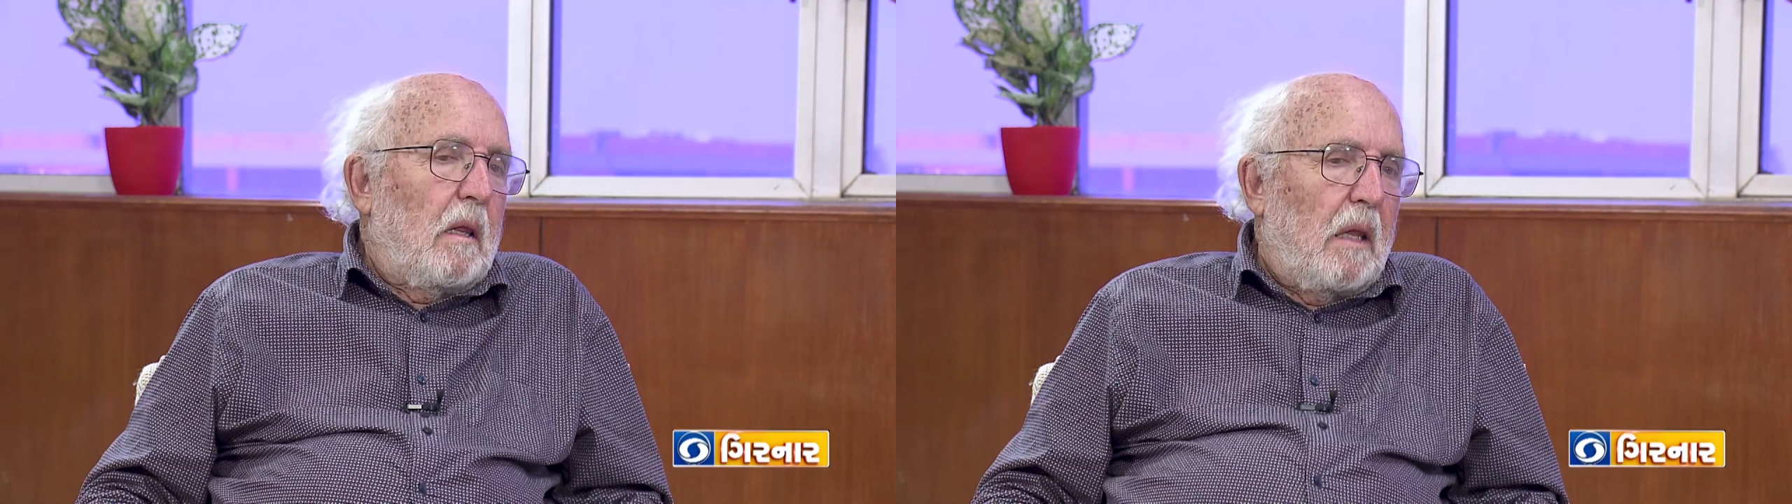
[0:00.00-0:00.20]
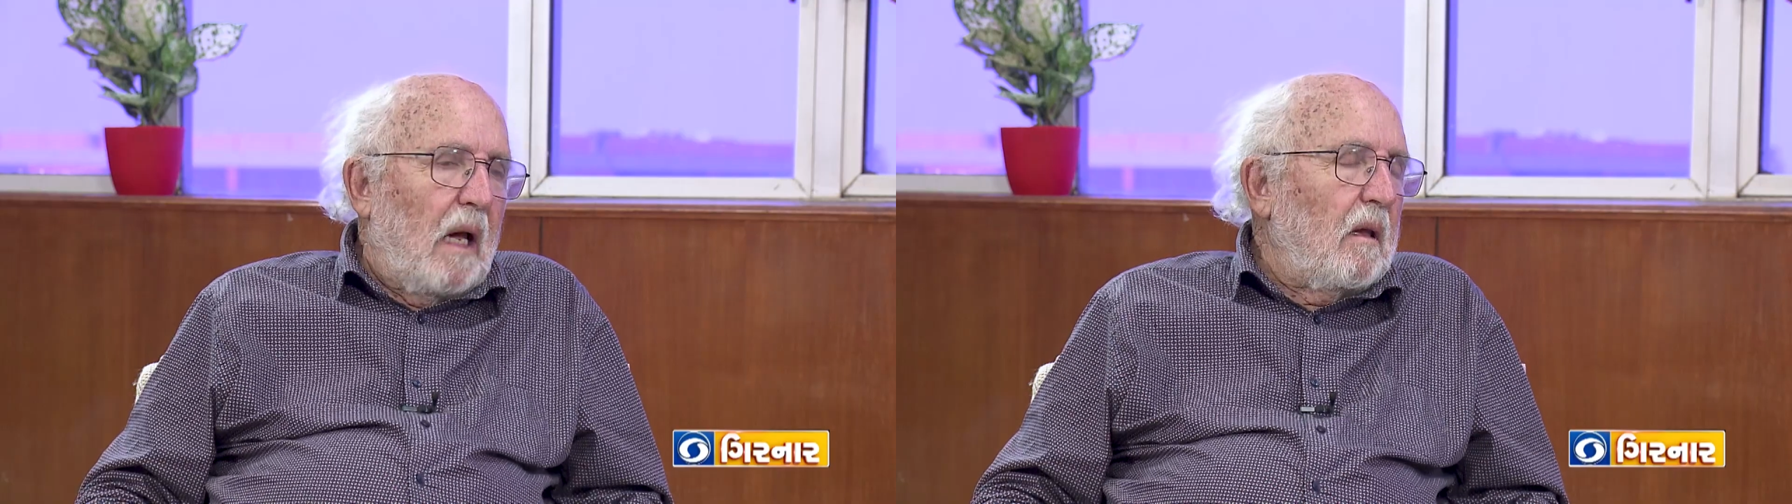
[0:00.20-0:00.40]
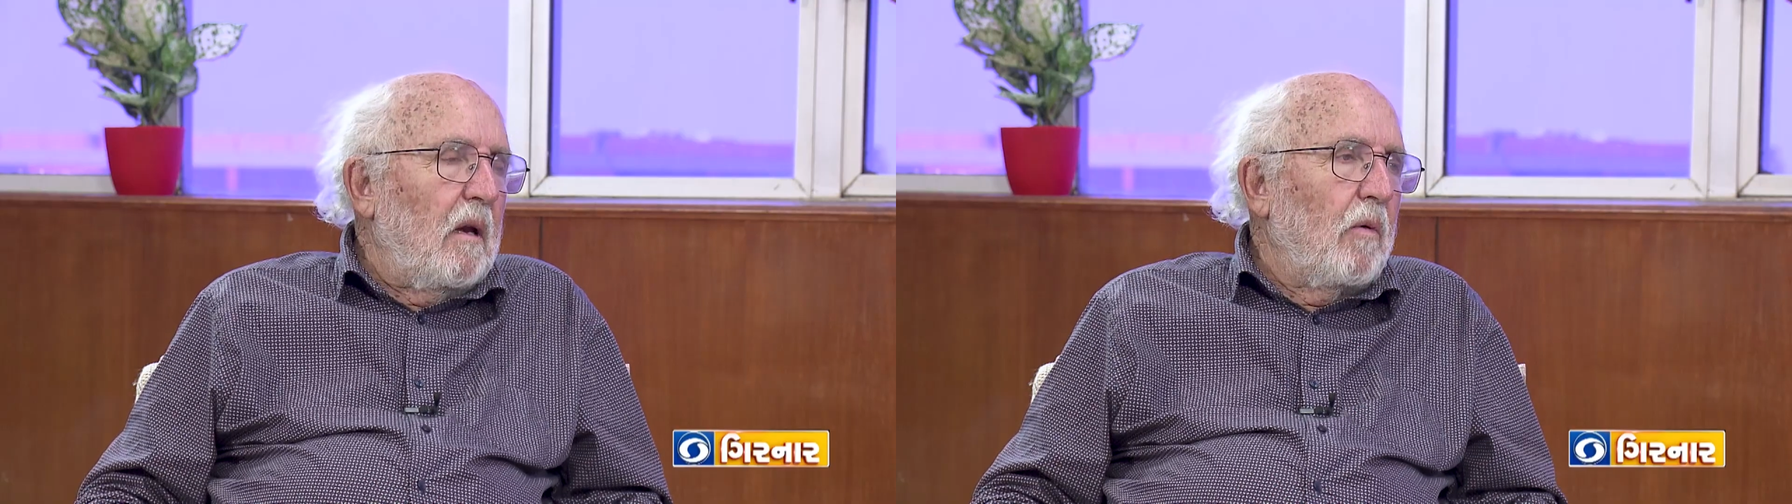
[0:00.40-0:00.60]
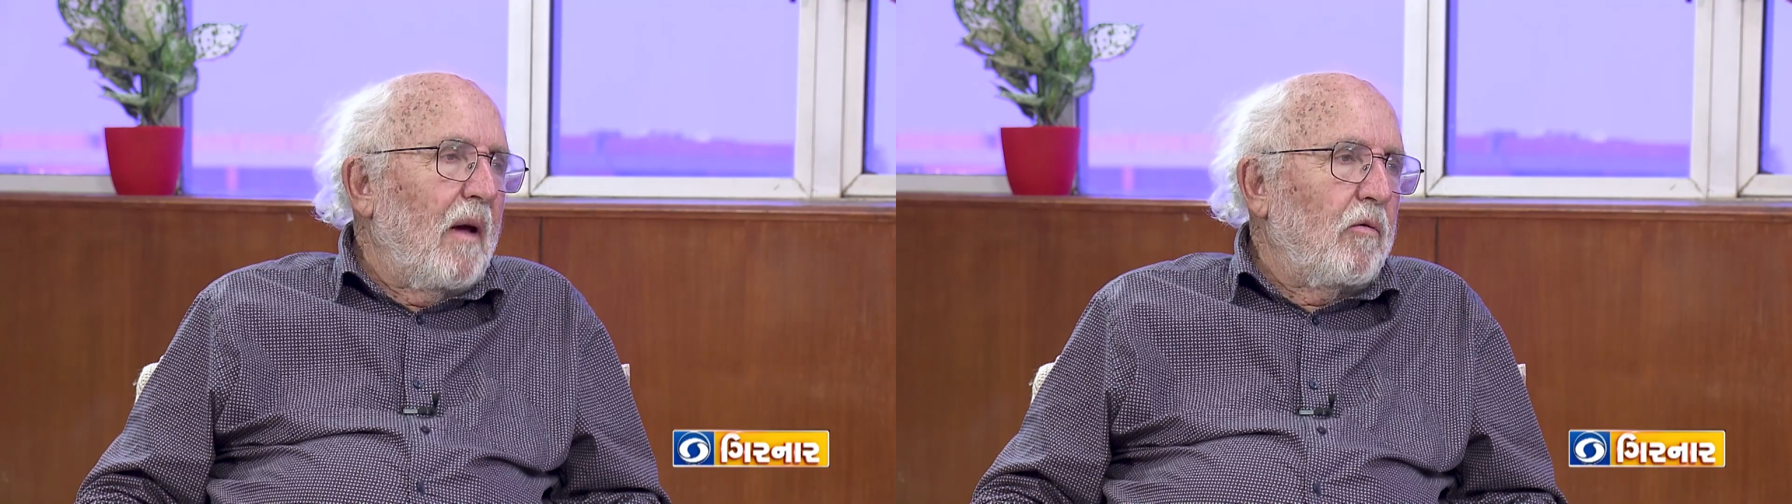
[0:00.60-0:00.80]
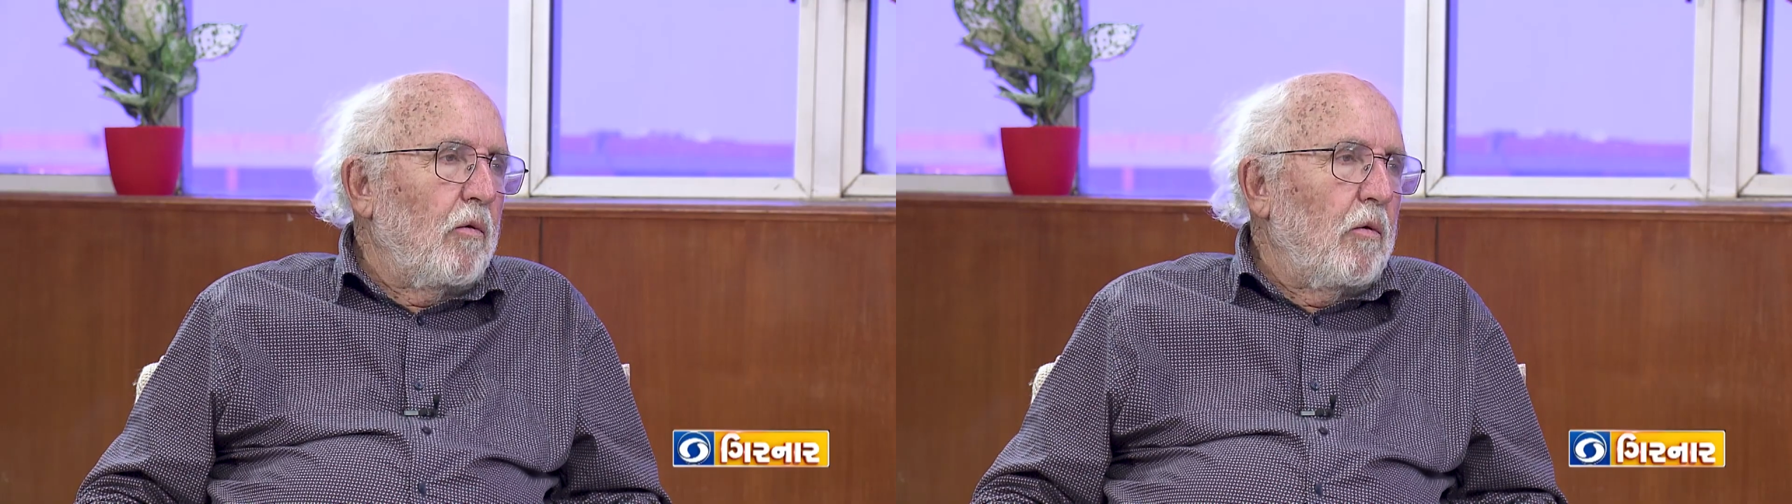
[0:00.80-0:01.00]
certain we
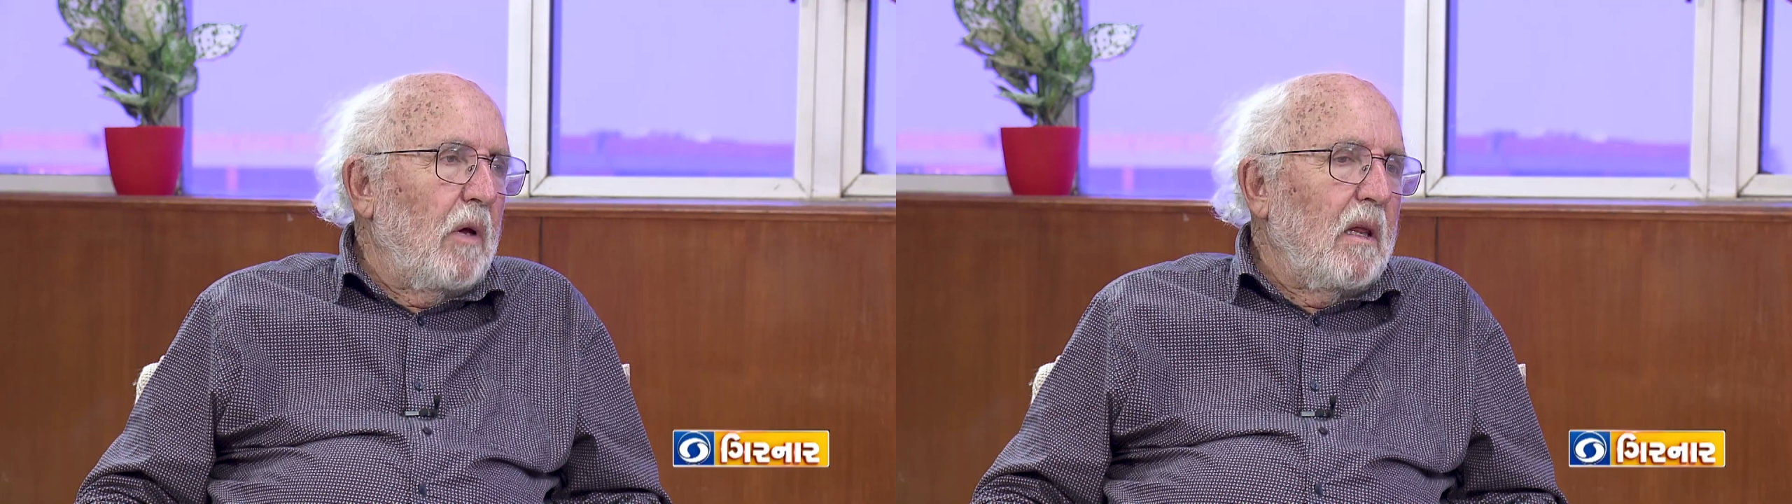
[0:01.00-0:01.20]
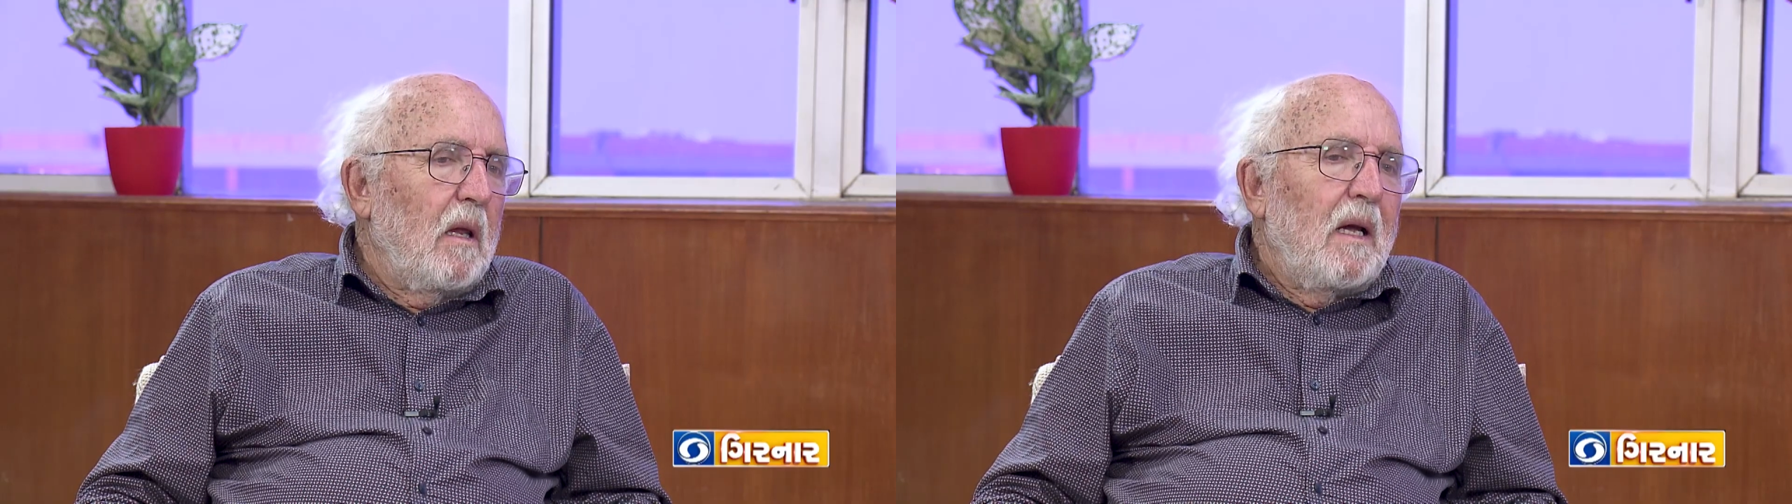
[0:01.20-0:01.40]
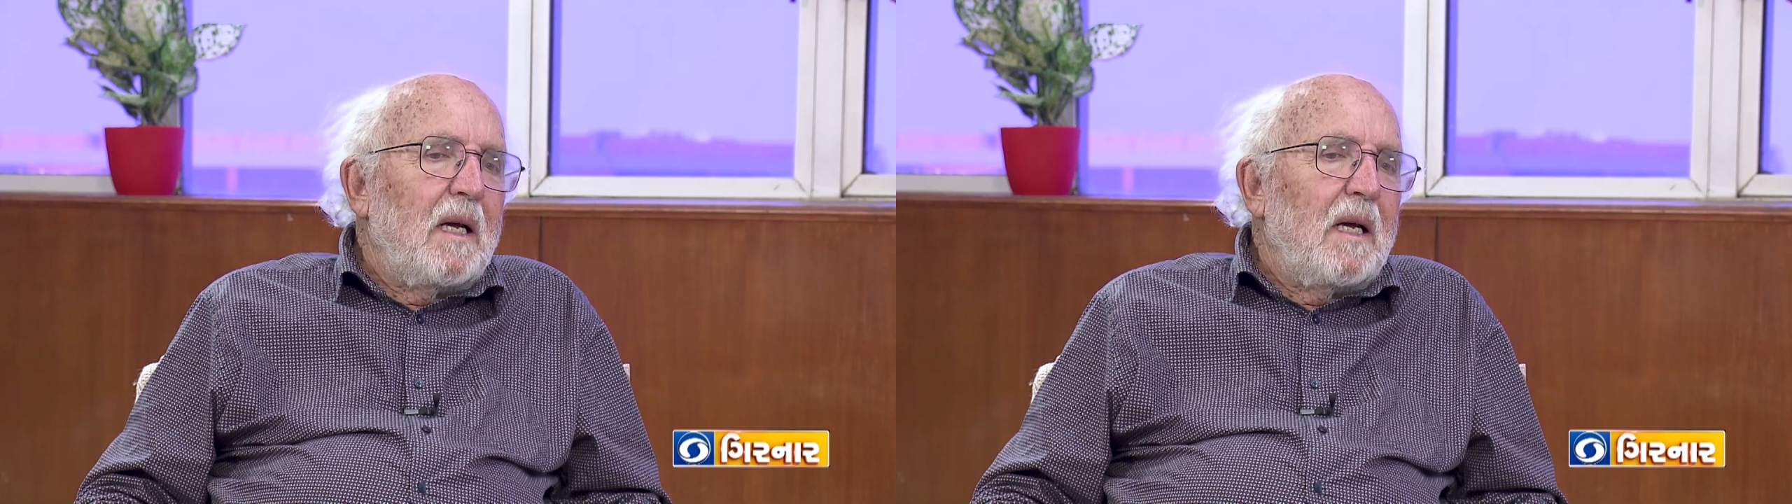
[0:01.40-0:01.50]
have to do it,